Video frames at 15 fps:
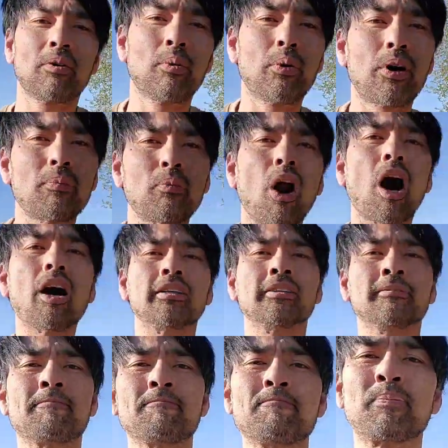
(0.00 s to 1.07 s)
where I'm wrong.
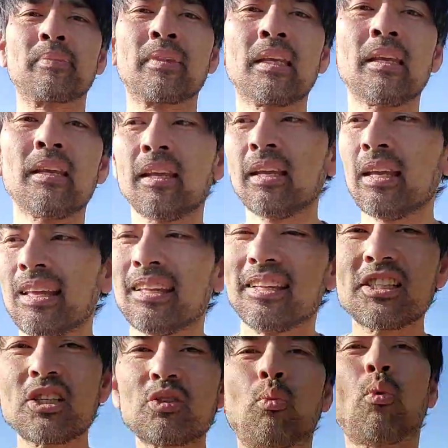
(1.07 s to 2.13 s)

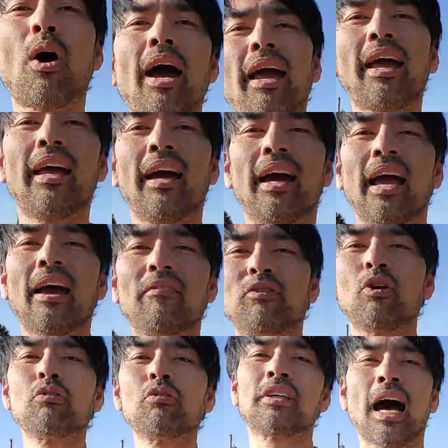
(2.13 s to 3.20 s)
This is why I
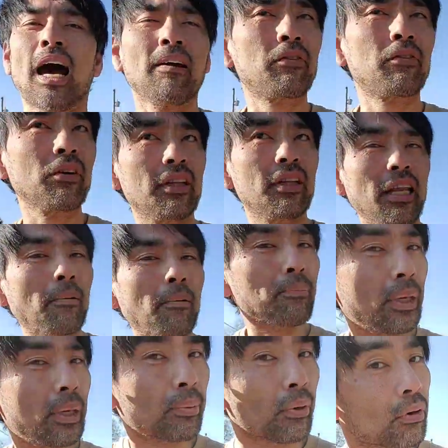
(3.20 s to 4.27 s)
have no time for
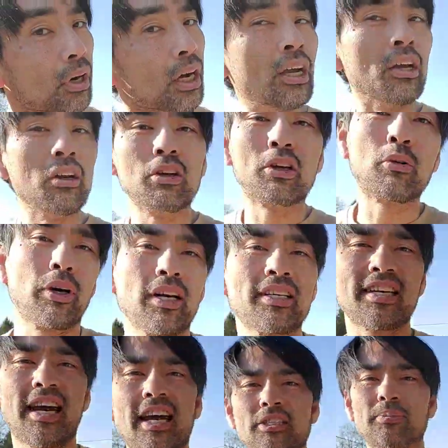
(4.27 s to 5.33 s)
dumb people who
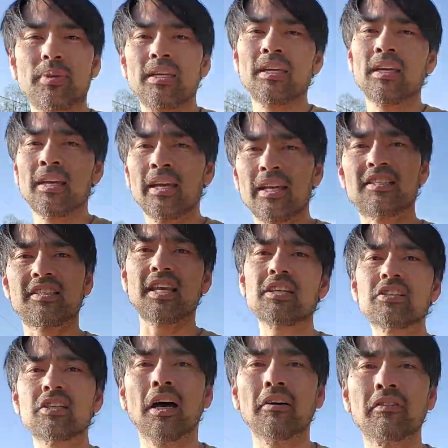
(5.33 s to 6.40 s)
criticize me and
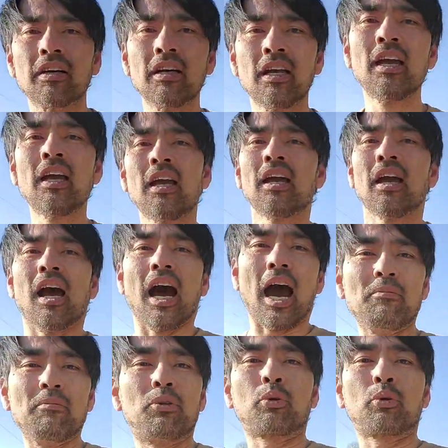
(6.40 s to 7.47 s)
say stuff.
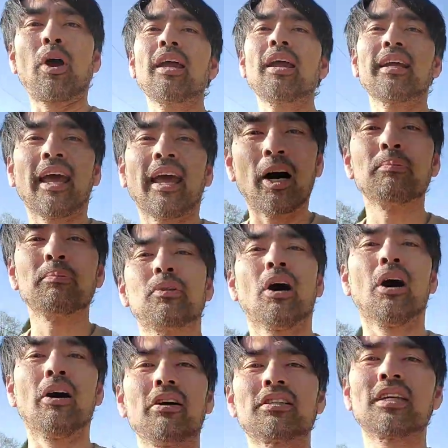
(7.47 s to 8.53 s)
I'm trying to help
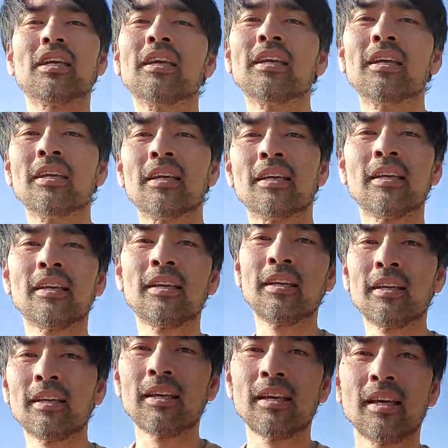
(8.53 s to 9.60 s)
dogs,
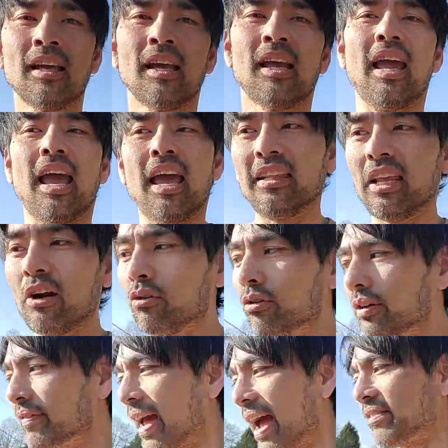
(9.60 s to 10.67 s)
and they
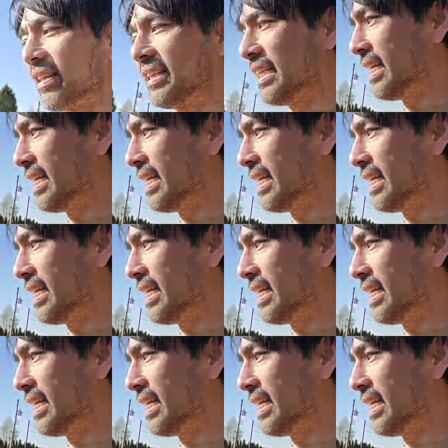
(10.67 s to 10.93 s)
don't even have the